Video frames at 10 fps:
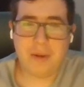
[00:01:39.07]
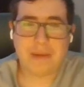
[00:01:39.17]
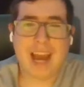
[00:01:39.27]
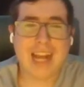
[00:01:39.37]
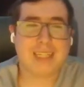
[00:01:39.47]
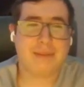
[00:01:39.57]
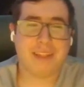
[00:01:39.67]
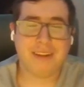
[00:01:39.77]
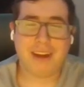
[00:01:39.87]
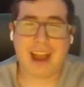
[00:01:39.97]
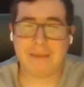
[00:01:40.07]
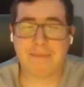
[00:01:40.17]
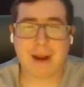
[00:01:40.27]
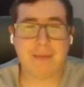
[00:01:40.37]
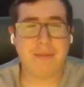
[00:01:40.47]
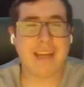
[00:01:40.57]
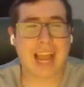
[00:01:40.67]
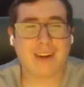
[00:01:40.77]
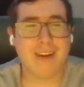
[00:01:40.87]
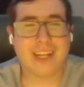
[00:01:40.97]
I'll be honest with you. I
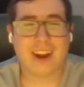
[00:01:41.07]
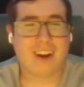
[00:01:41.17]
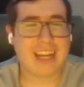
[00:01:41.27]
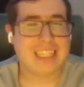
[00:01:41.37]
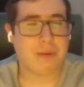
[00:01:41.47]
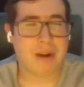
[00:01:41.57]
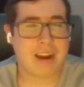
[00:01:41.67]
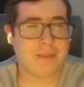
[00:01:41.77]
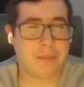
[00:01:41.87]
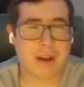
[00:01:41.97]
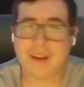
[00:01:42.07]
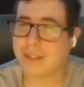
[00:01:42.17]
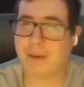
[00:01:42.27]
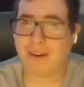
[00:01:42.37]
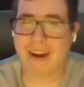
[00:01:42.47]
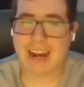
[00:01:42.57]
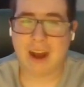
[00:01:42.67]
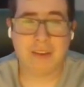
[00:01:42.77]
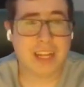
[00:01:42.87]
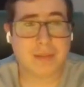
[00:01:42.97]
couldn't care less that we're out of a playoff spot right
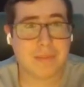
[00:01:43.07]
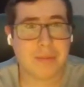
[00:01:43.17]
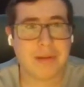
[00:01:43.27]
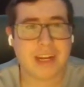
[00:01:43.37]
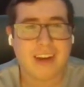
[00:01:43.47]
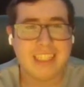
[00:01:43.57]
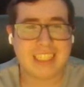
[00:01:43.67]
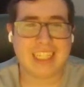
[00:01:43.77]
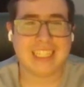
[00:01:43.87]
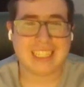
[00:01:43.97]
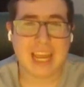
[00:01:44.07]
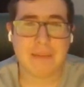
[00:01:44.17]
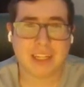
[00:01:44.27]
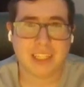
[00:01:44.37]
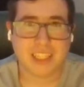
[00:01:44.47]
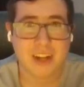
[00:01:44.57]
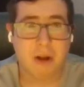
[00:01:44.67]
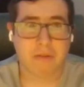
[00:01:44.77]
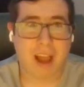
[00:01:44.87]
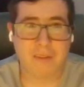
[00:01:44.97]
now. And that's probably a crazy thing to say because, you
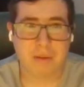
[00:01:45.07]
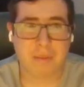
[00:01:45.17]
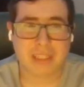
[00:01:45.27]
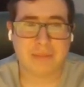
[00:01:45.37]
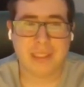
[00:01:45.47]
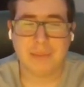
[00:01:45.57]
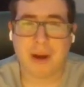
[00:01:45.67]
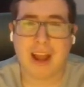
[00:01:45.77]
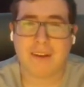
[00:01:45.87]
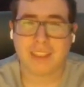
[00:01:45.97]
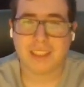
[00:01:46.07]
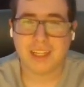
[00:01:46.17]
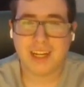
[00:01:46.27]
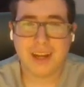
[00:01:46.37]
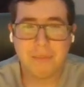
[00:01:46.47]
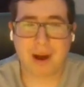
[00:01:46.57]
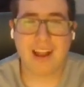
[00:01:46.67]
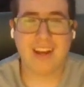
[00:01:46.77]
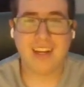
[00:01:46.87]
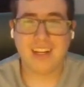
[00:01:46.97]
know, everyone wants to be in the playoffs.
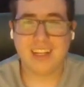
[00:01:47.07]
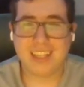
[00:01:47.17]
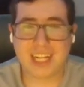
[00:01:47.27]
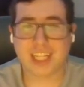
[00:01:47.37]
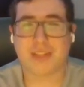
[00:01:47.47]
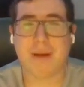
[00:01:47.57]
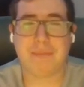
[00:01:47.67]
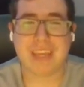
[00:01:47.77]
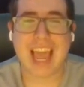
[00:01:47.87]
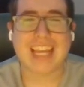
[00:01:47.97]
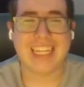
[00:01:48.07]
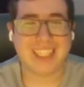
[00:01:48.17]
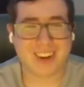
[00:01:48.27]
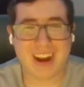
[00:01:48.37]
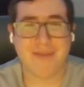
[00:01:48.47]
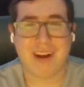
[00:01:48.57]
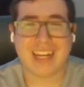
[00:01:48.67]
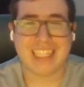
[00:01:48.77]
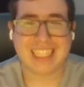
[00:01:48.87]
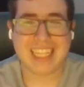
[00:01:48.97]
But they just swept the Yankees. They're
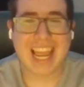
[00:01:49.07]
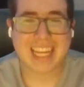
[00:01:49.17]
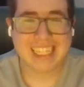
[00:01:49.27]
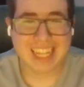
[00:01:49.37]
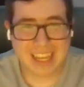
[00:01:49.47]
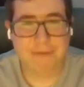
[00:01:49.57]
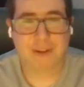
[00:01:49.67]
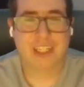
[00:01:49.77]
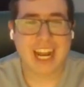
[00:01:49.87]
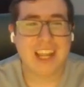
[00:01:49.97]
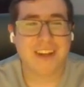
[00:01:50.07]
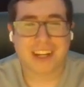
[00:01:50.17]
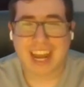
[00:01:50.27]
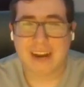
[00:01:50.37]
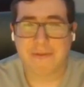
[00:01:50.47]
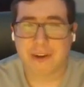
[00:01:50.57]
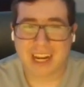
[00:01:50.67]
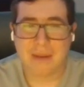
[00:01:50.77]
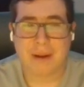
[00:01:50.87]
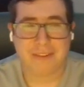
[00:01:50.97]
8-1 against the Yankees. I think for today, you could kind of
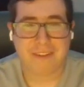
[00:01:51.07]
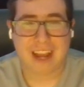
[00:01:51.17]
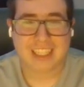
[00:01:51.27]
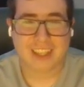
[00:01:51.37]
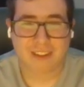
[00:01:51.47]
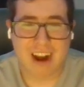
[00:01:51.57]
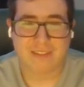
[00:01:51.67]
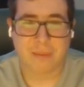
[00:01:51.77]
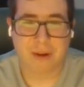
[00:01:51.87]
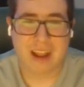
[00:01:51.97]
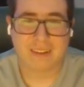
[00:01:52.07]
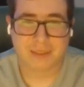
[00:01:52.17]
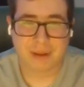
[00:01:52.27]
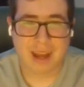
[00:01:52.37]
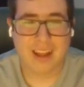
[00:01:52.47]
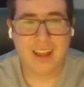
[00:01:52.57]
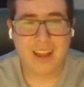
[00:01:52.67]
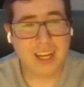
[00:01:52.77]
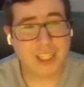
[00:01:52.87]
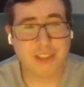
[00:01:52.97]
forget about the fact that they're out of a playoff spot
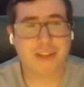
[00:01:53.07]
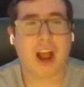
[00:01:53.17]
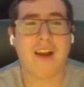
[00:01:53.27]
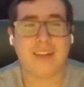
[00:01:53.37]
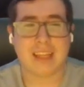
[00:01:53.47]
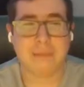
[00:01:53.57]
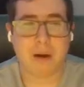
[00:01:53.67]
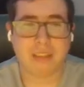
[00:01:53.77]
because you saw everything